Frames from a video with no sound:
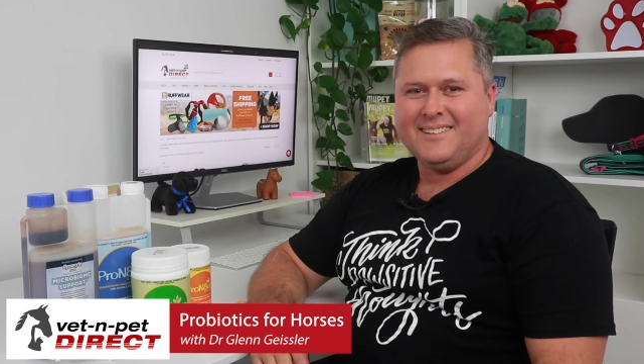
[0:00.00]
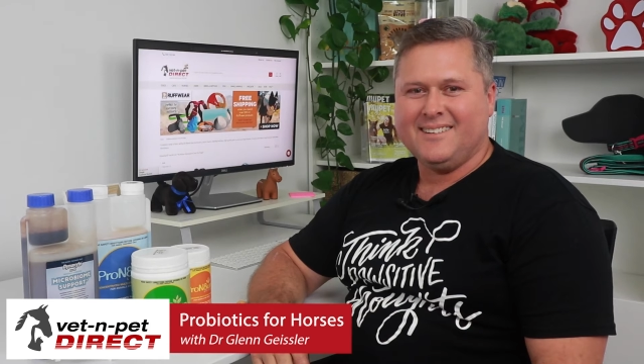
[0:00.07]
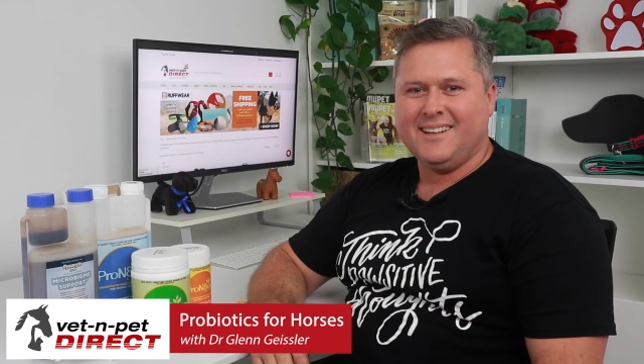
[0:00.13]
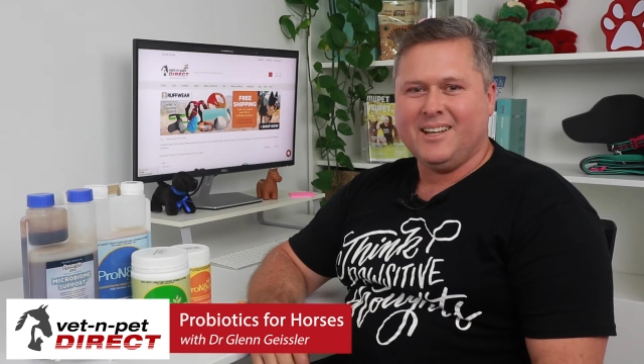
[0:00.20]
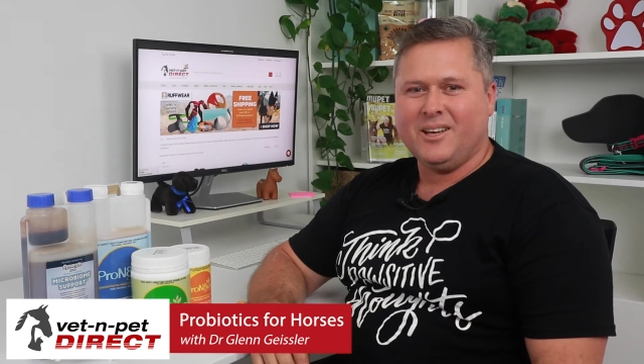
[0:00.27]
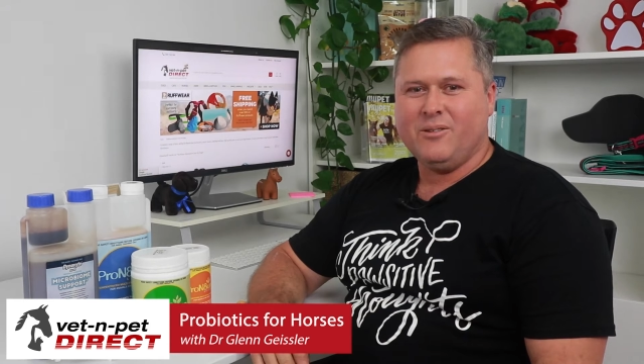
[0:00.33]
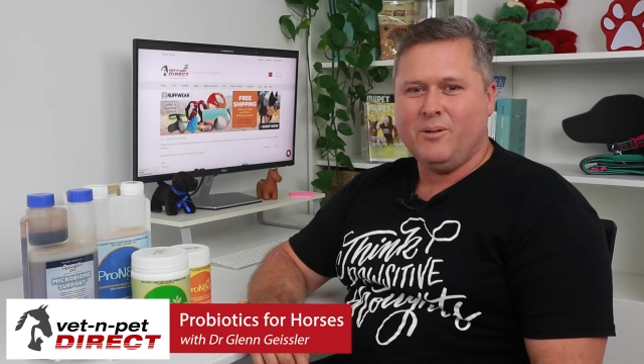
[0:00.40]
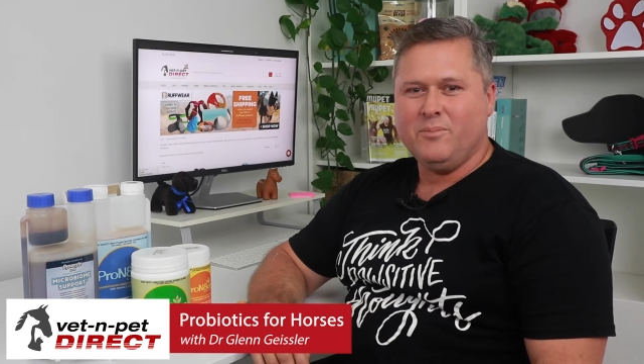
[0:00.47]

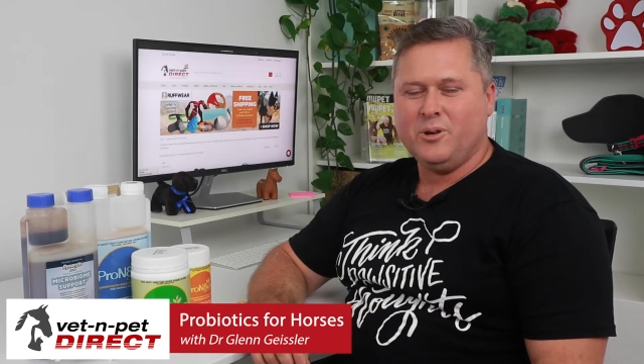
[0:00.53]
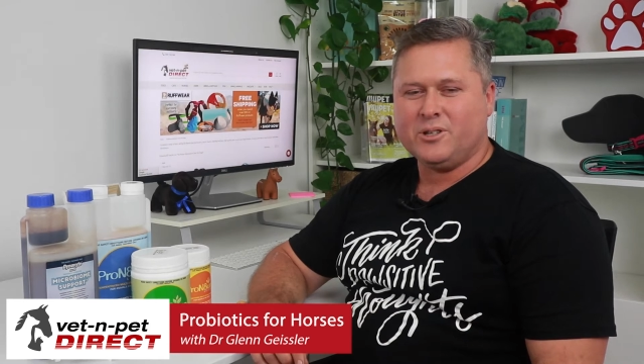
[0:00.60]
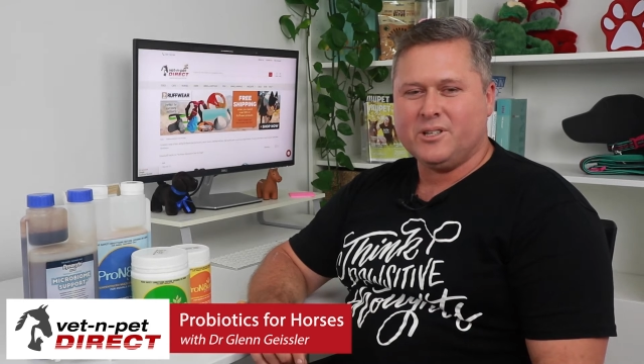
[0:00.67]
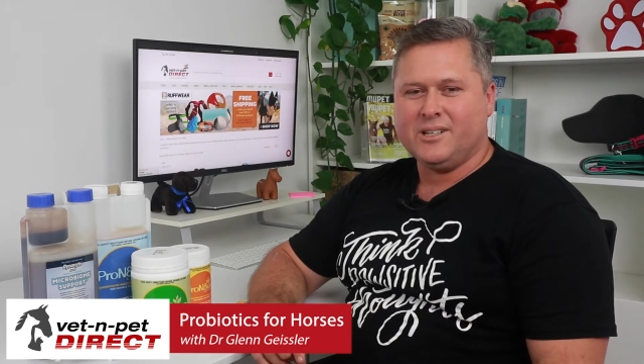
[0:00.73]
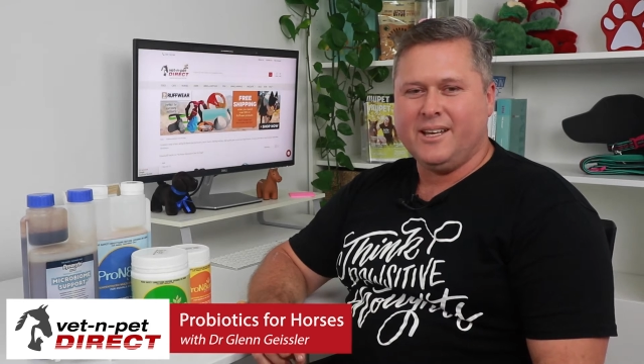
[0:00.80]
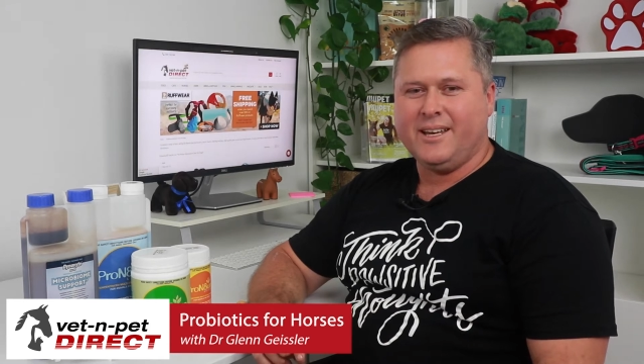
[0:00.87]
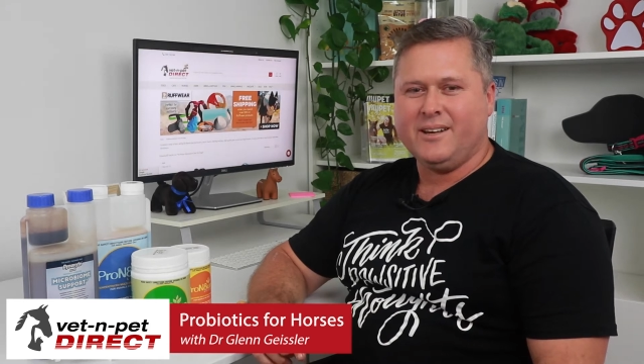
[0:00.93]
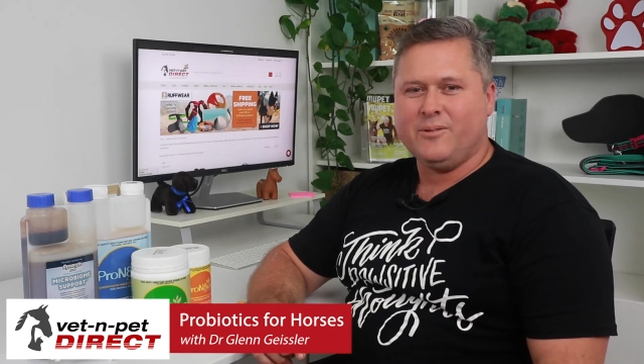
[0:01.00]
Hello, I'm Dr.
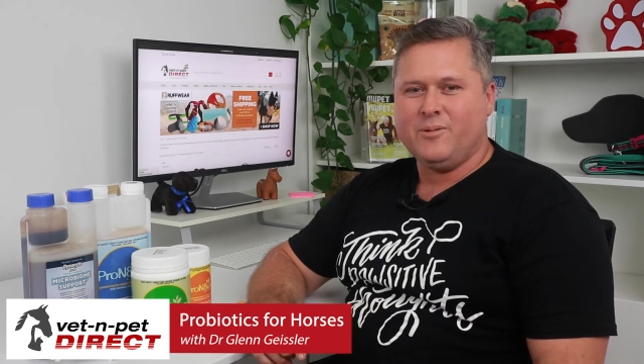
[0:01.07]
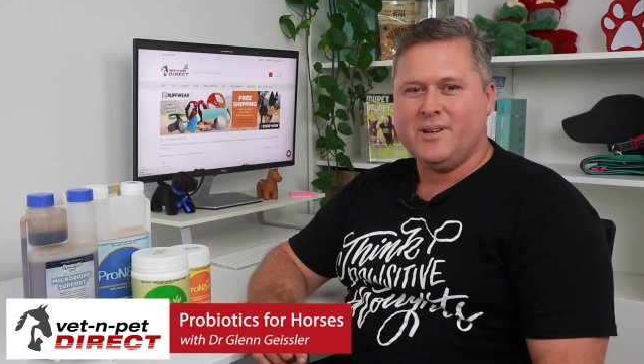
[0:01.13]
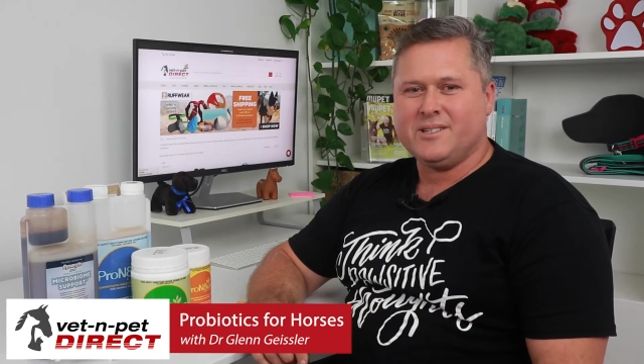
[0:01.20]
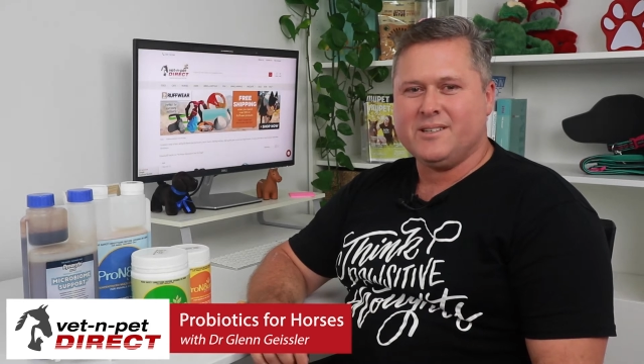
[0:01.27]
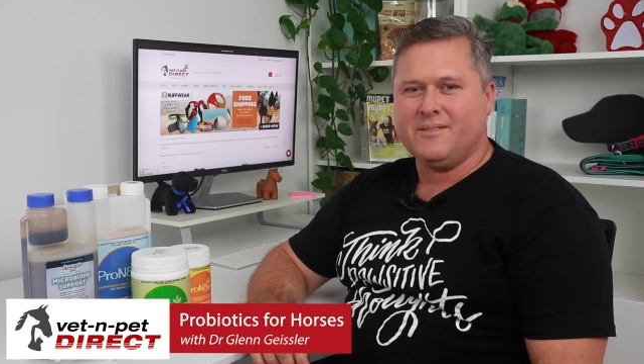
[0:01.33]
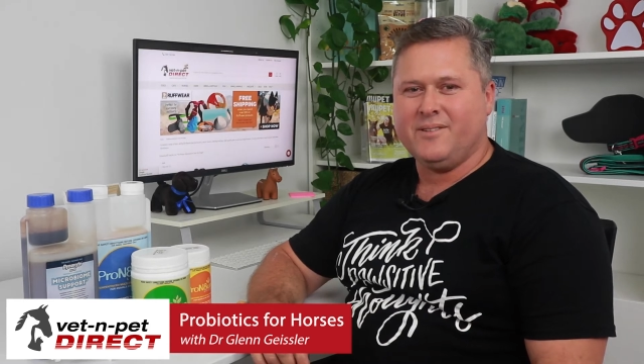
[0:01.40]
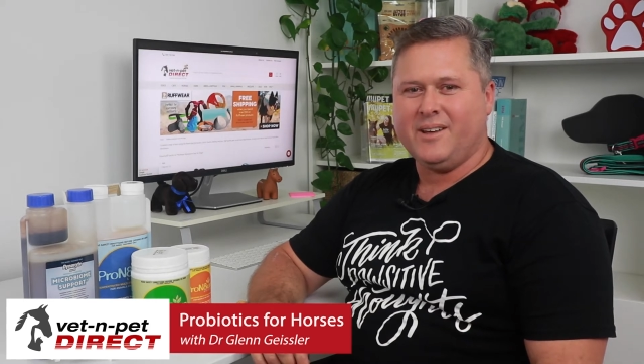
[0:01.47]
Glenn, resident